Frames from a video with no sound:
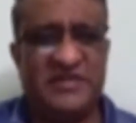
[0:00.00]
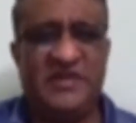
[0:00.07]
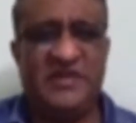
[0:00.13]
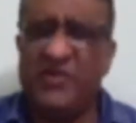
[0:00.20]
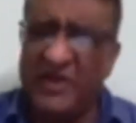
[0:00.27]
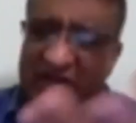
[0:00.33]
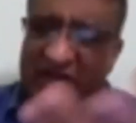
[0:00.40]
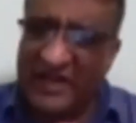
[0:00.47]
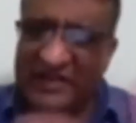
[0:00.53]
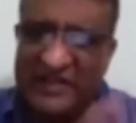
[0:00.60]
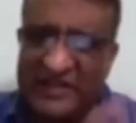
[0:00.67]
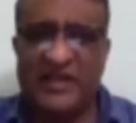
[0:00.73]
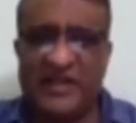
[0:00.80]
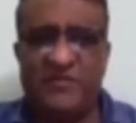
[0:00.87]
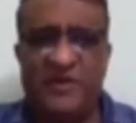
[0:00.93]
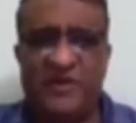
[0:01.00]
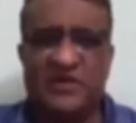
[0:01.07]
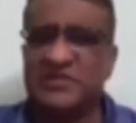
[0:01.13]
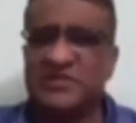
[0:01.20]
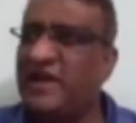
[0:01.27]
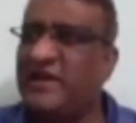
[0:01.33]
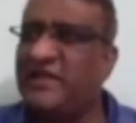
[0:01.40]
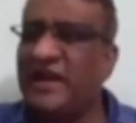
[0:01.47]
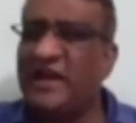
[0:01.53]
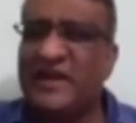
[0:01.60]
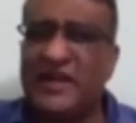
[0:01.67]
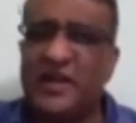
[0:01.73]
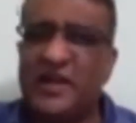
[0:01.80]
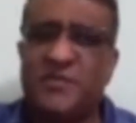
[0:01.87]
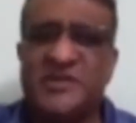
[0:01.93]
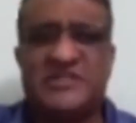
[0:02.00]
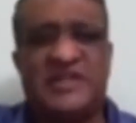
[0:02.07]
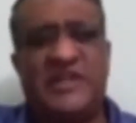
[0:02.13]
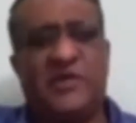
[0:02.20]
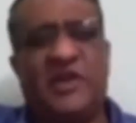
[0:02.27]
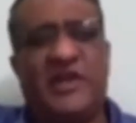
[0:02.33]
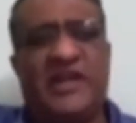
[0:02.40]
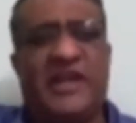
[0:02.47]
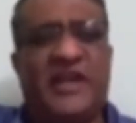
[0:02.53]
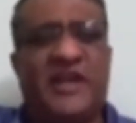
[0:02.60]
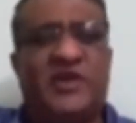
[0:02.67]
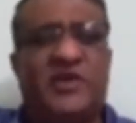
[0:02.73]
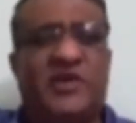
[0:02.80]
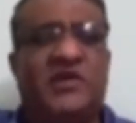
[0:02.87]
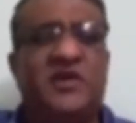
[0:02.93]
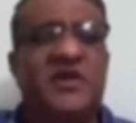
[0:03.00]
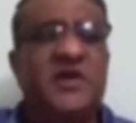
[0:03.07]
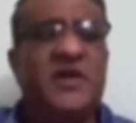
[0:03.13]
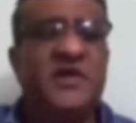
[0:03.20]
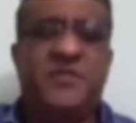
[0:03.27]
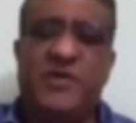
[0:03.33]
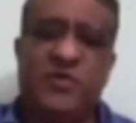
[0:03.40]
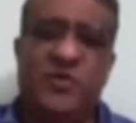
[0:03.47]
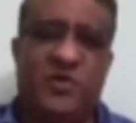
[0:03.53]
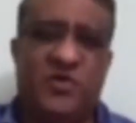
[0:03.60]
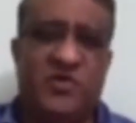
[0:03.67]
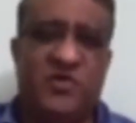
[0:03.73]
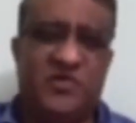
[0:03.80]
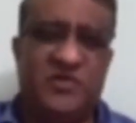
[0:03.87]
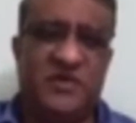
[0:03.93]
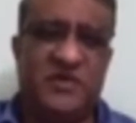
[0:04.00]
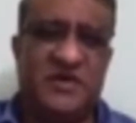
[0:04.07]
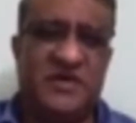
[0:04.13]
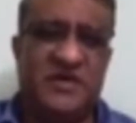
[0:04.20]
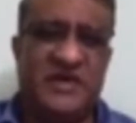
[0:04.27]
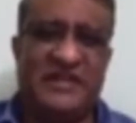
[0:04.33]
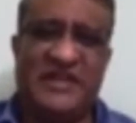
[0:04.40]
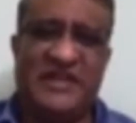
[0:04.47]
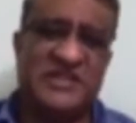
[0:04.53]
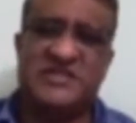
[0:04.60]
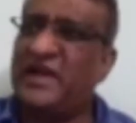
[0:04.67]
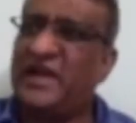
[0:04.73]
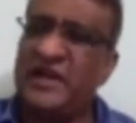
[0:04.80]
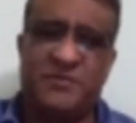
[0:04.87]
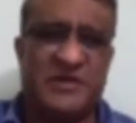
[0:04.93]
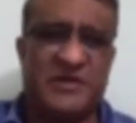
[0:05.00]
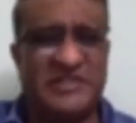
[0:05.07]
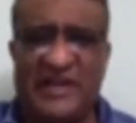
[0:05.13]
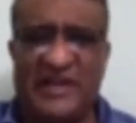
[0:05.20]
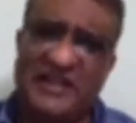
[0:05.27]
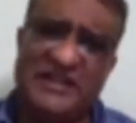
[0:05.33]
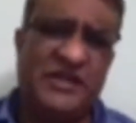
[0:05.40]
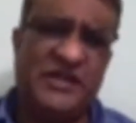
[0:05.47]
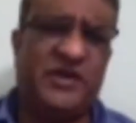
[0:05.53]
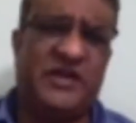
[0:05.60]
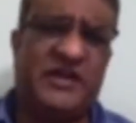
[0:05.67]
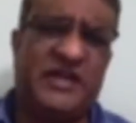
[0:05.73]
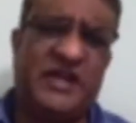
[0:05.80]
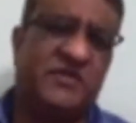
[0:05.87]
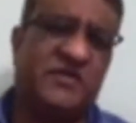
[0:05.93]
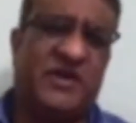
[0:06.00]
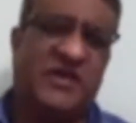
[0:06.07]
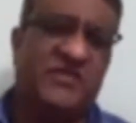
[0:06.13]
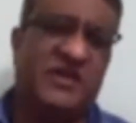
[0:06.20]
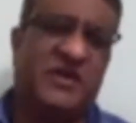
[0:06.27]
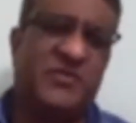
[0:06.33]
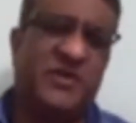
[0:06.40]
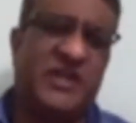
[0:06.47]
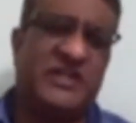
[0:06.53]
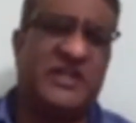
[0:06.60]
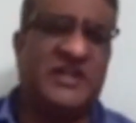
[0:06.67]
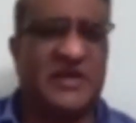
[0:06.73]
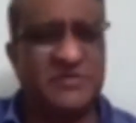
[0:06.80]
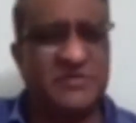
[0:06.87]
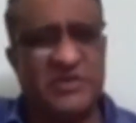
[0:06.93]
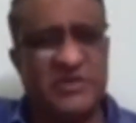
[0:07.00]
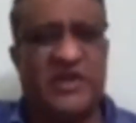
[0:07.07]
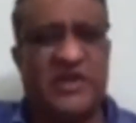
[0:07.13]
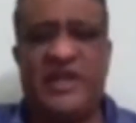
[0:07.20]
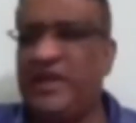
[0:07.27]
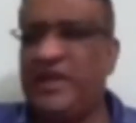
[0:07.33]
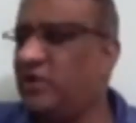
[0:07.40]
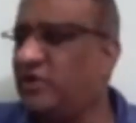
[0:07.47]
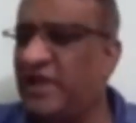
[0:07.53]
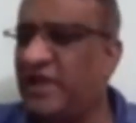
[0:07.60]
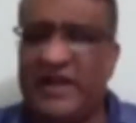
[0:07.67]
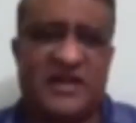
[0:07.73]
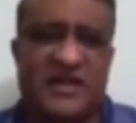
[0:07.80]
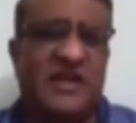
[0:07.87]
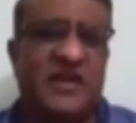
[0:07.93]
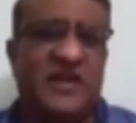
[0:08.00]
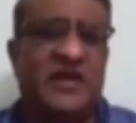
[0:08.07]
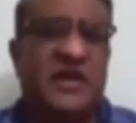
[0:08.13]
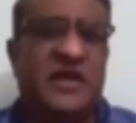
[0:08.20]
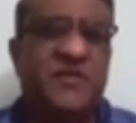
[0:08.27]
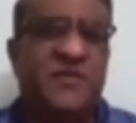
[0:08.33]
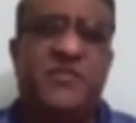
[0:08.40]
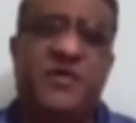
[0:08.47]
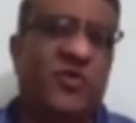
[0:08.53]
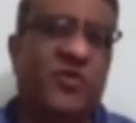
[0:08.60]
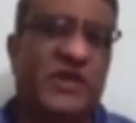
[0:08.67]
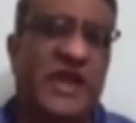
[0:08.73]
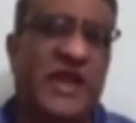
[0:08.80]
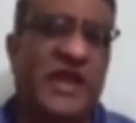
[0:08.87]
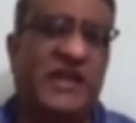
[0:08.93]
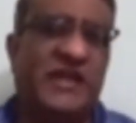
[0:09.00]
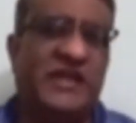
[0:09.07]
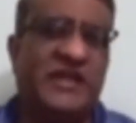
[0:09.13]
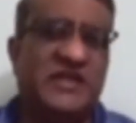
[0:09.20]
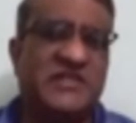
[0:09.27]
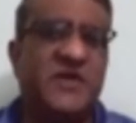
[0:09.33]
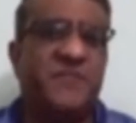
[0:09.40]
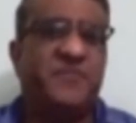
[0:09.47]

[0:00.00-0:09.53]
You can take the attainment also, and that 100% you can take it to PO ethics 100%. Like that you can take whatever computation comes, you can take it to directly PO 8 ethics.